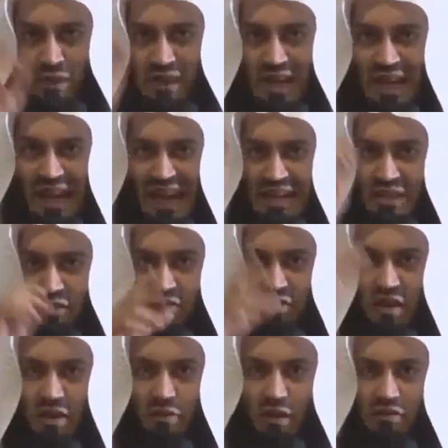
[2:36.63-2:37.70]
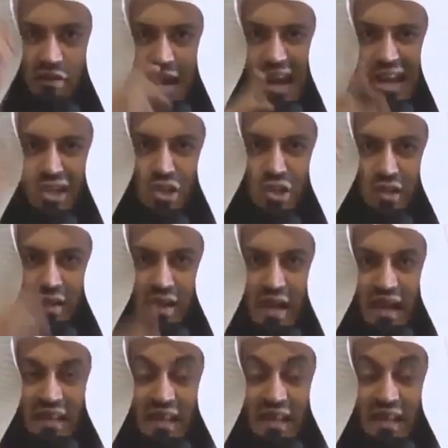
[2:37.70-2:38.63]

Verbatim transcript: with the light of revelation.